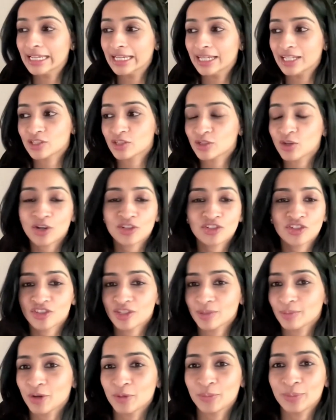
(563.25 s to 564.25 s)
It's not
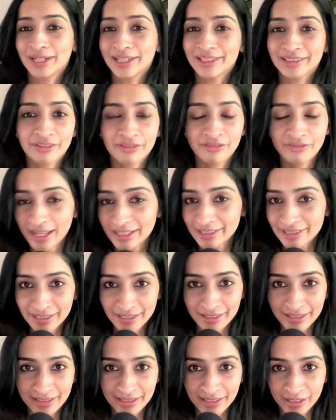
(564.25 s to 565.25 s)
just about building the
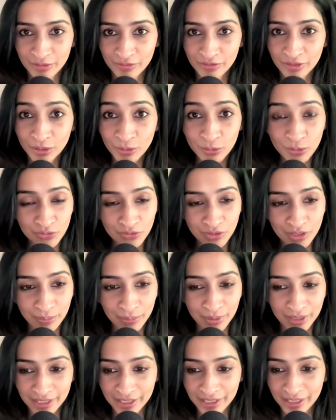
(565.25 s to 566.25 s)
fanciest set of cues for a
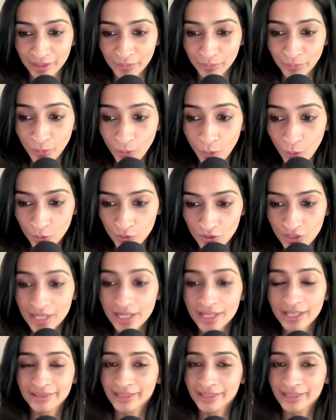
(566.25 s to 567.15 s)
particular pose.